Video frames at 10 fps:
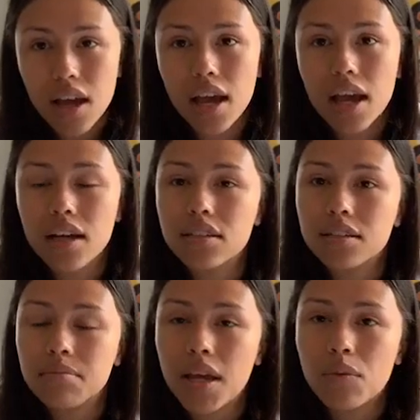and
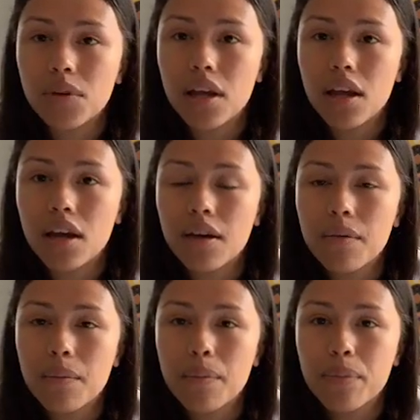may we
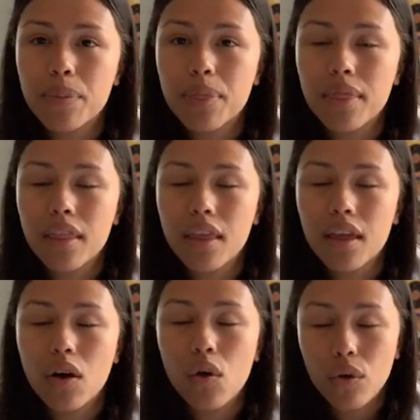
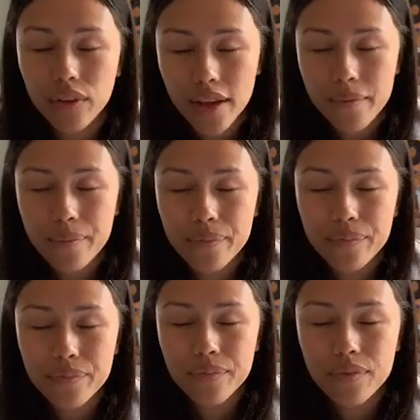hold it
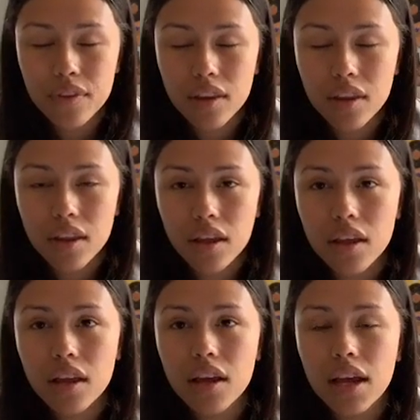
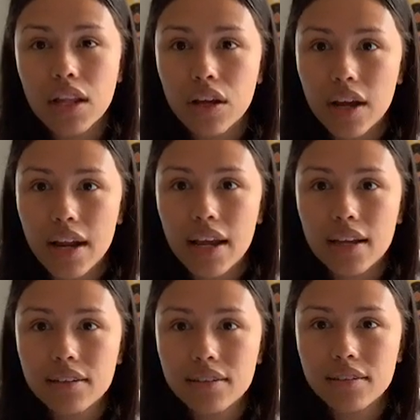and look at it